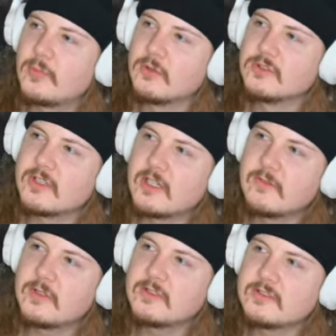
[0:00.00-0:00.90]

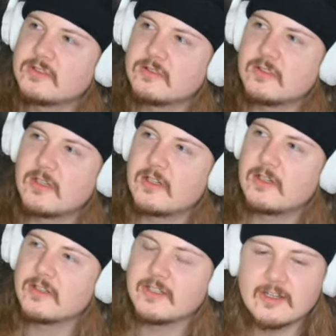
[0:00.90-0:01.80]
drivers, they
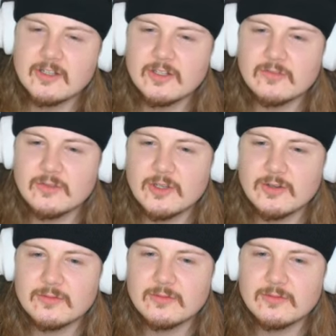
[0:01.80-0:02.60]
kind of, you know,